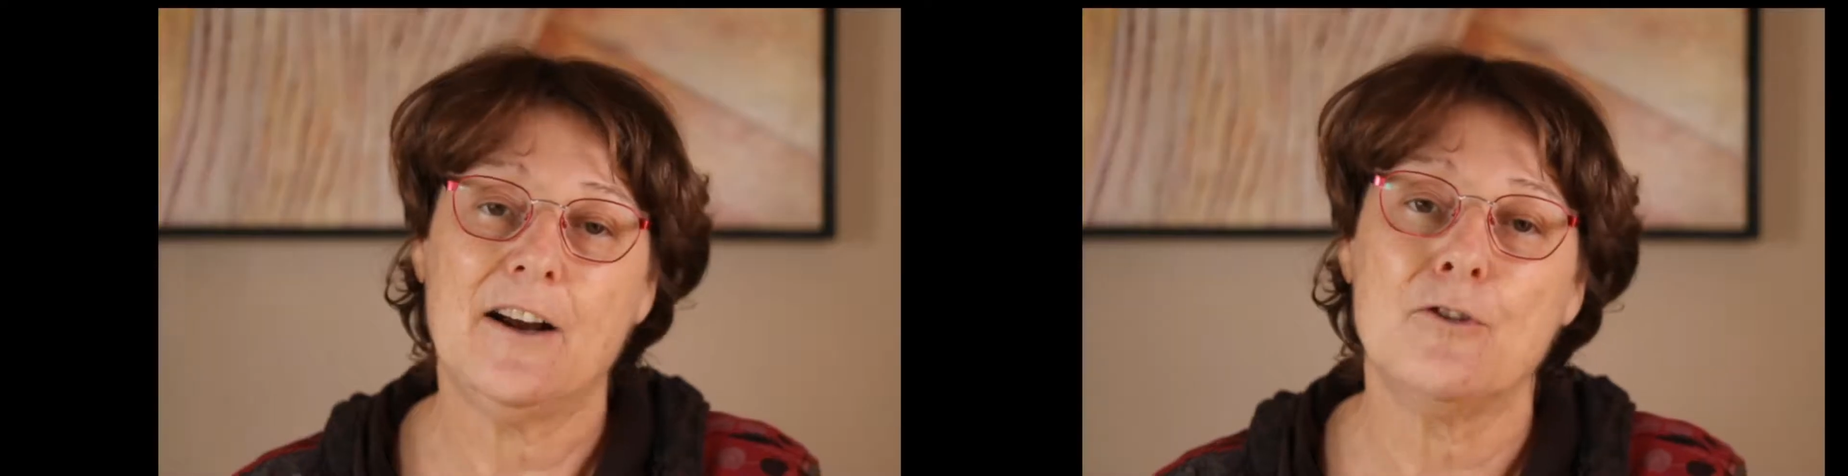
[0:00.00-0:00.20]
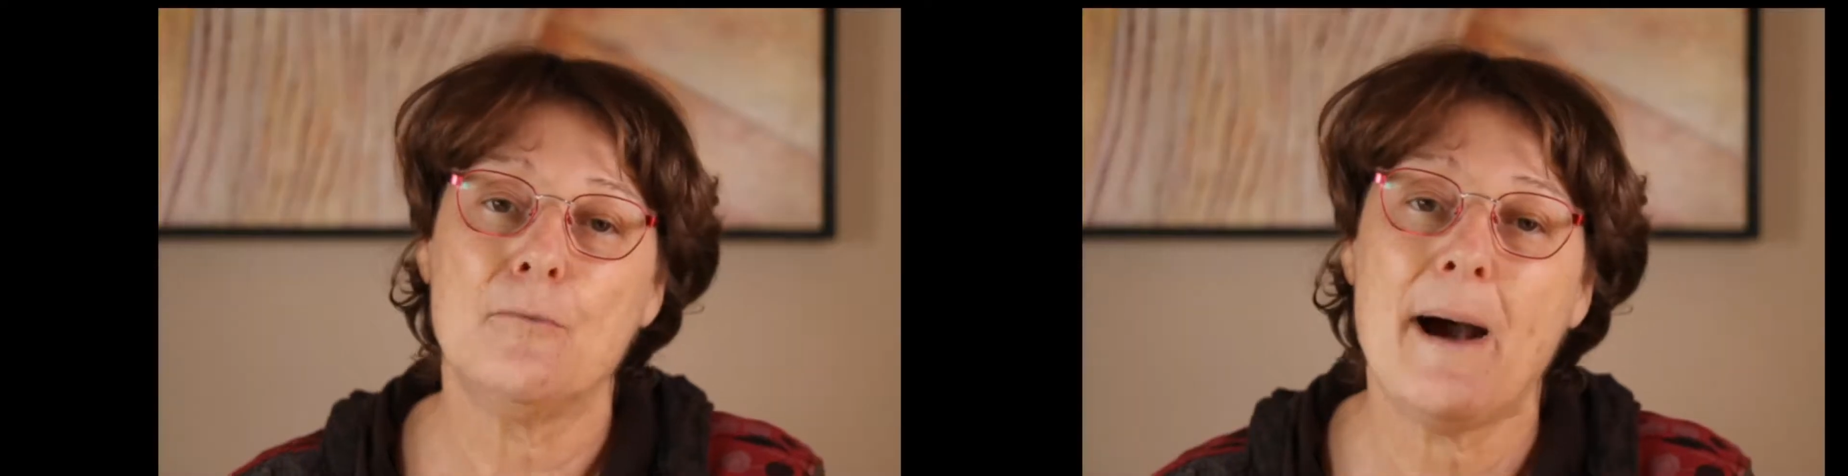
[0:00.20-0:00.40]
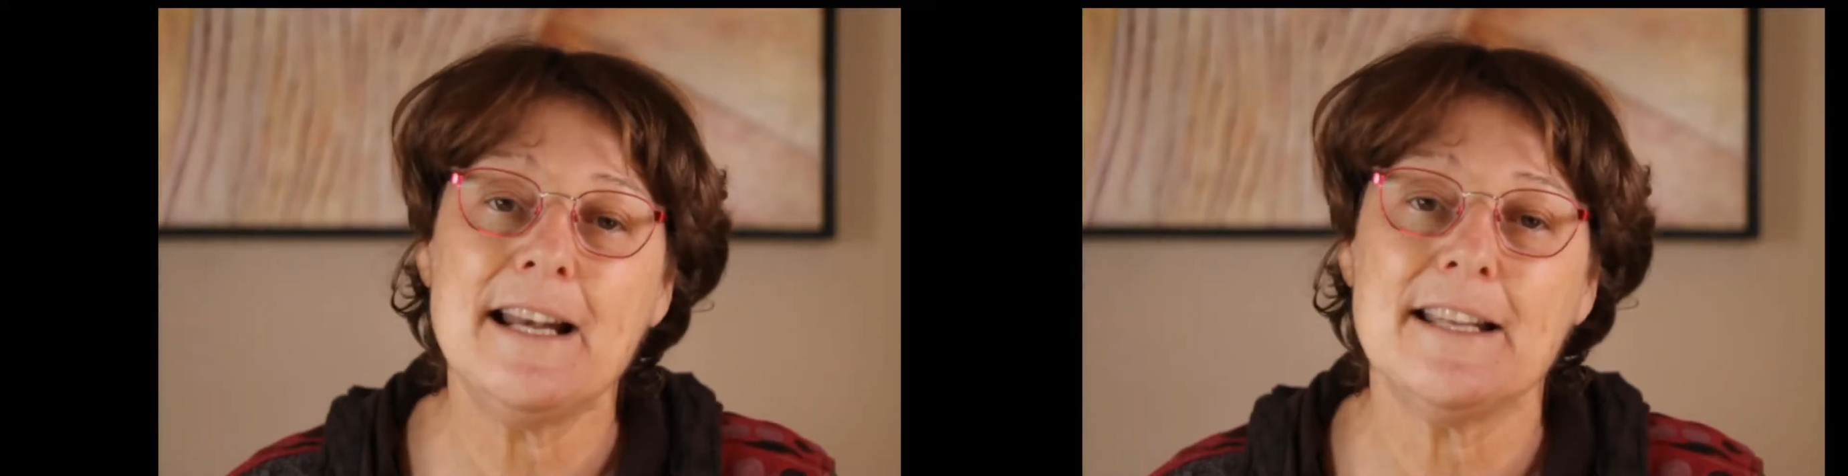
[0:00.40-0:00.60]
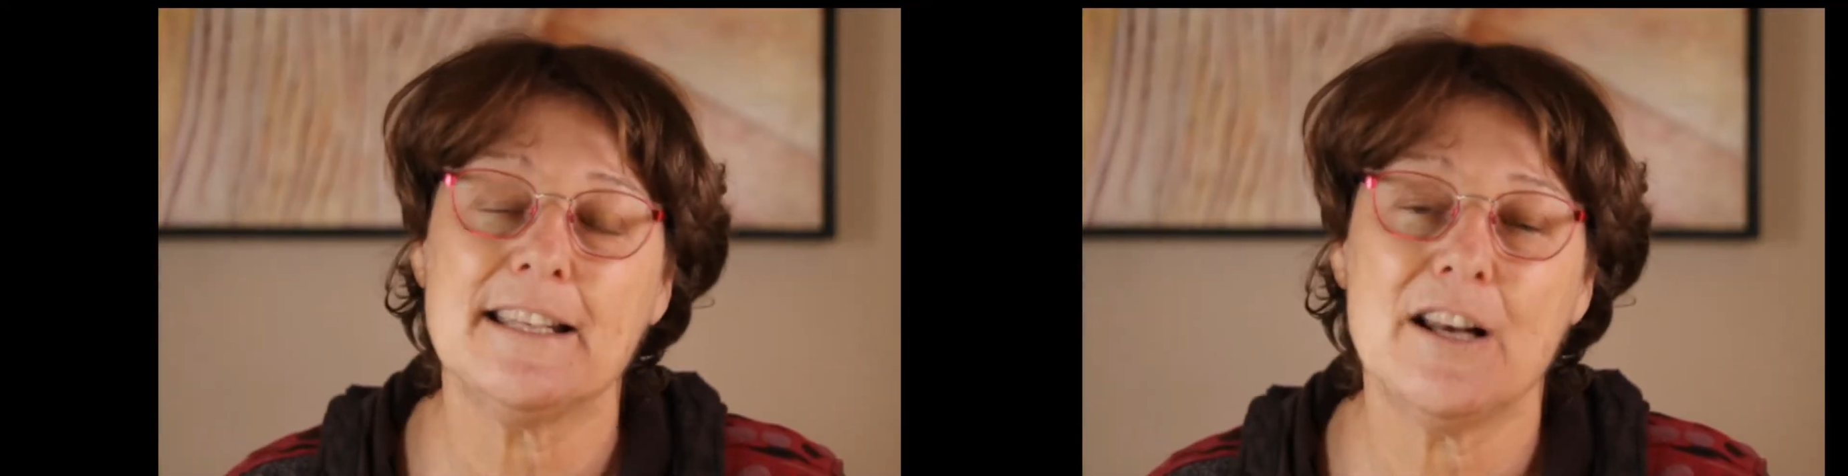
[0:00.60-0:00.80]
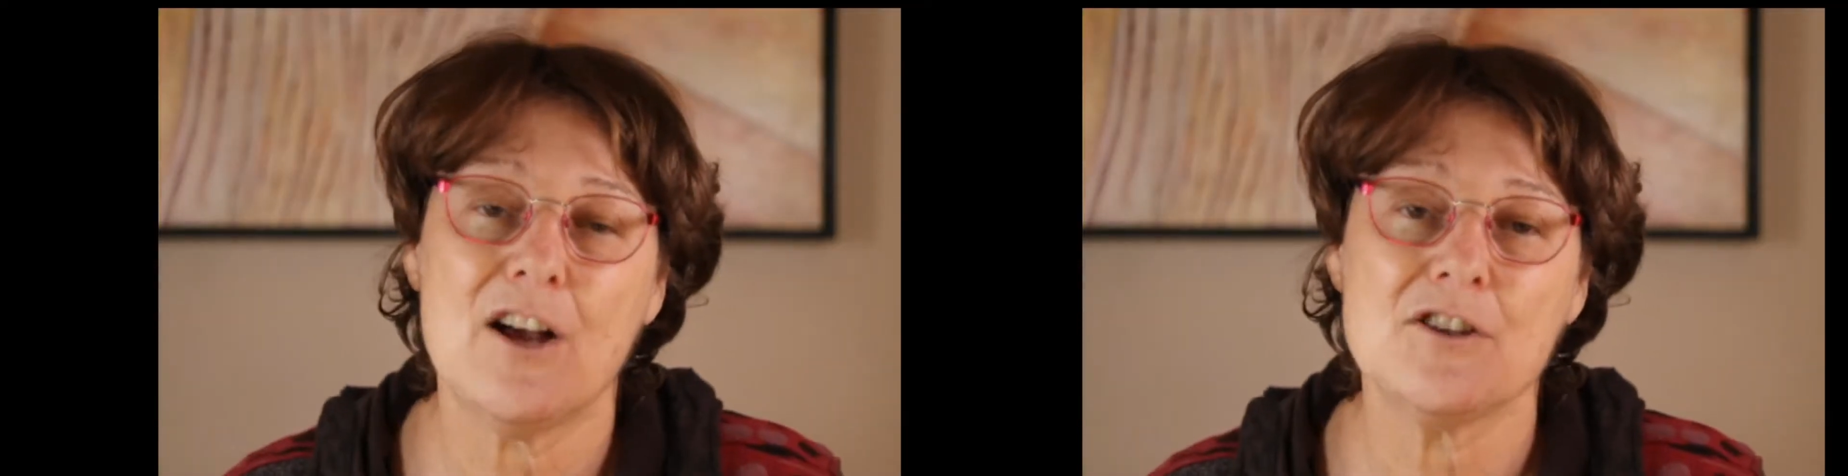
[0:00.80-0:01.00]
reminder
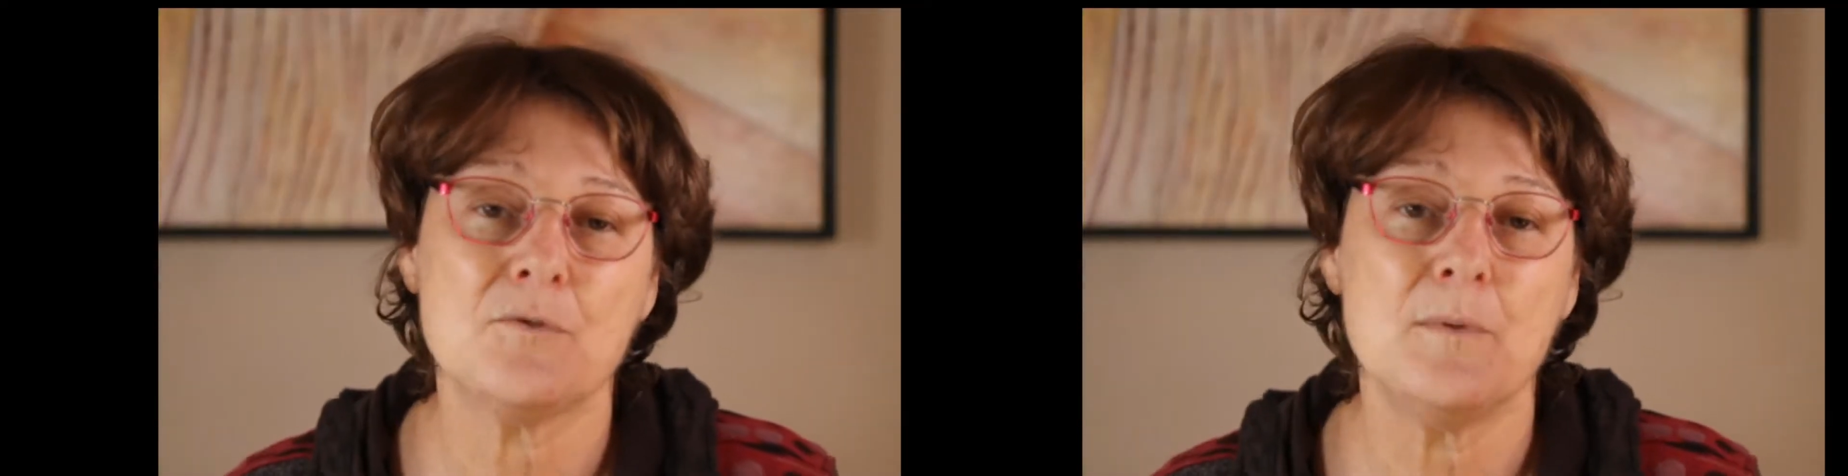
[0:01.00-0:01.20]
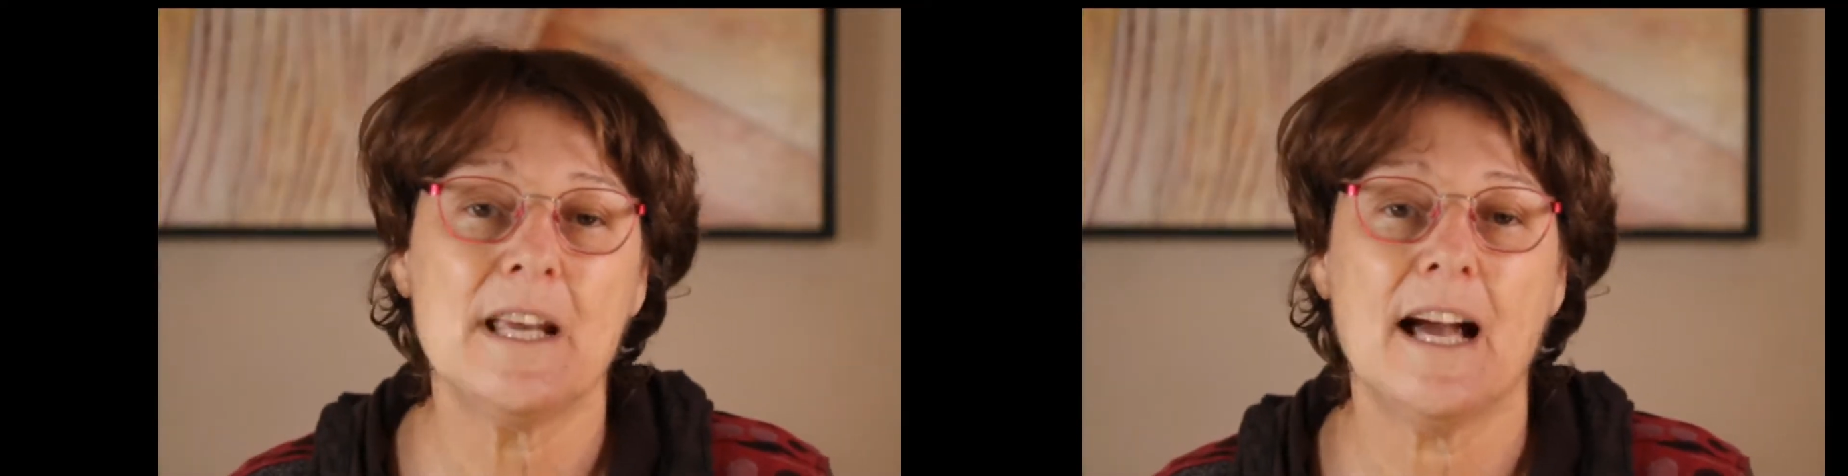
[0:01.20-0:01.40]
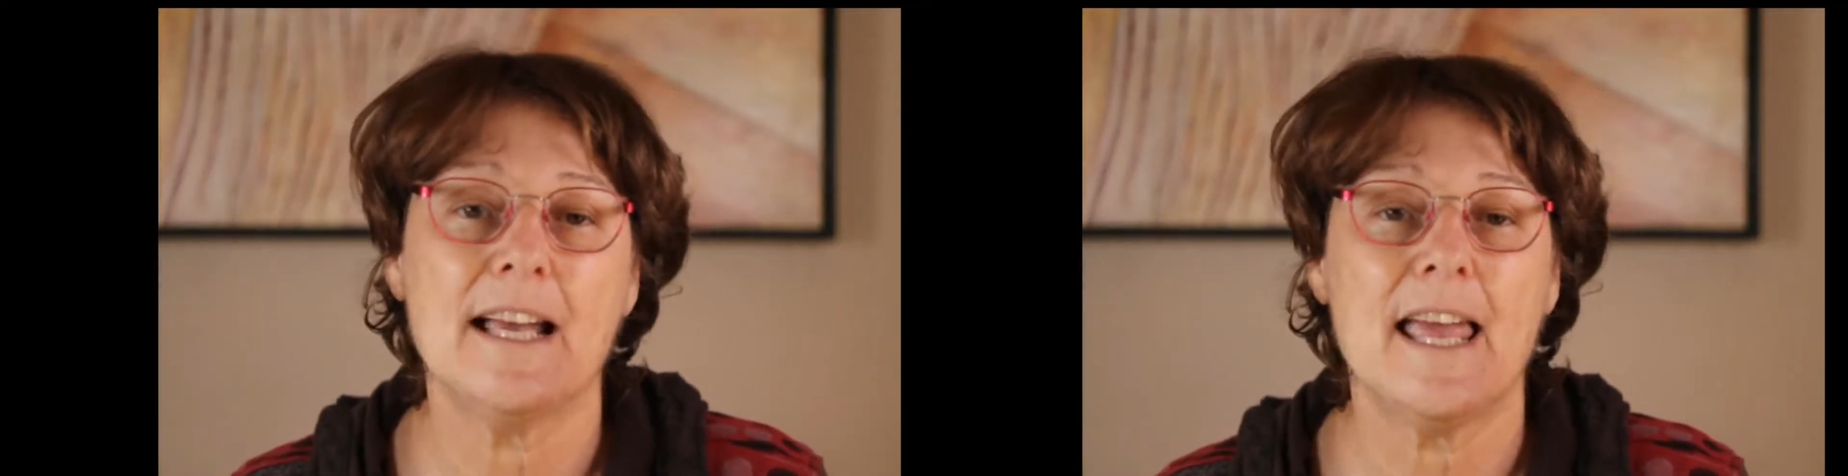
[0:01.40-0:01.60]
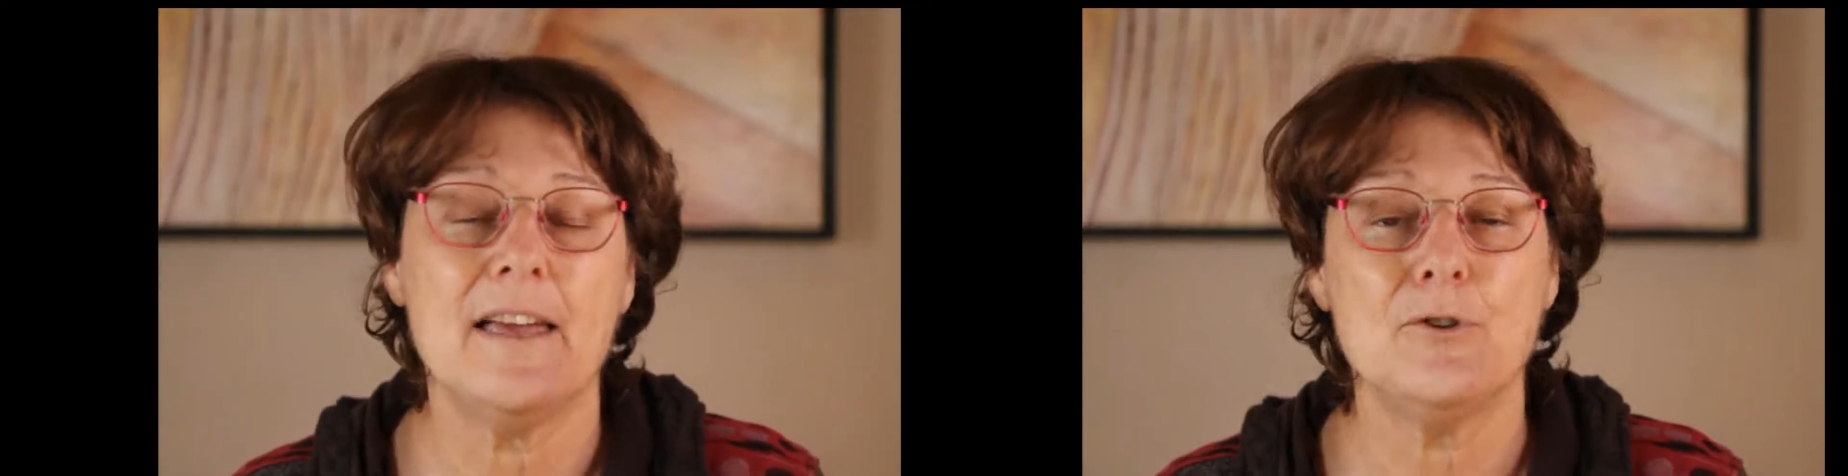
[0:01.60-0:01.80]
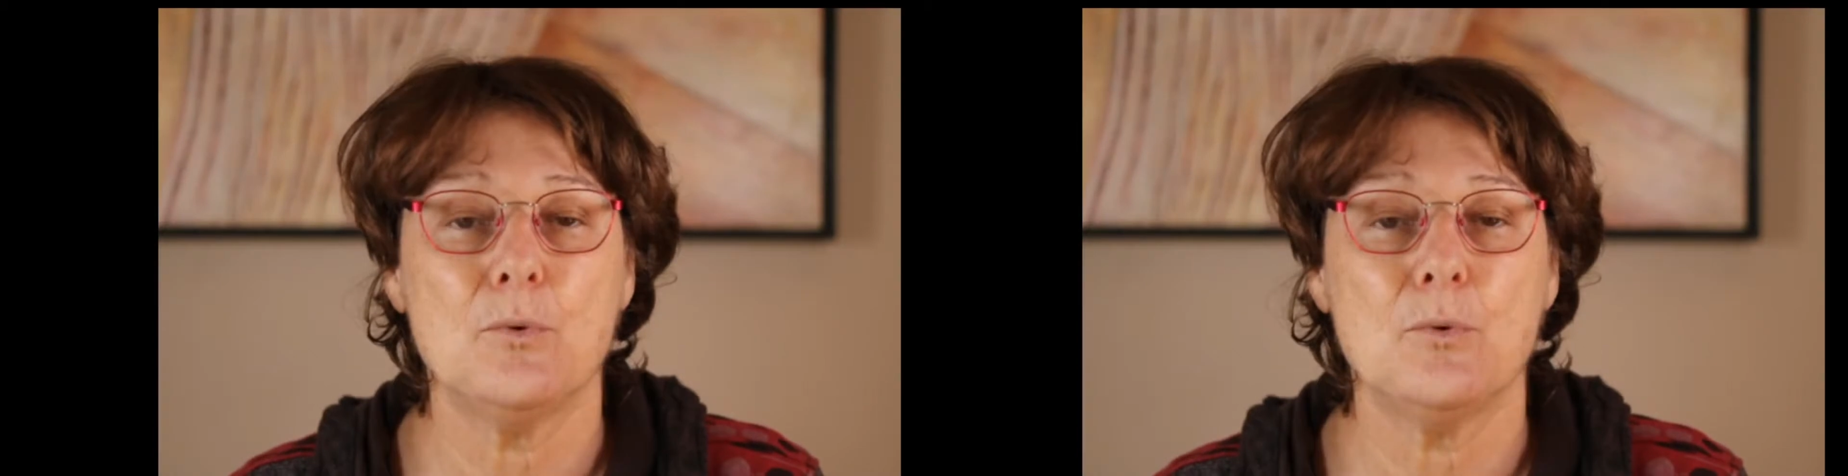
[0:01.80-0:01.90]
that last week I gave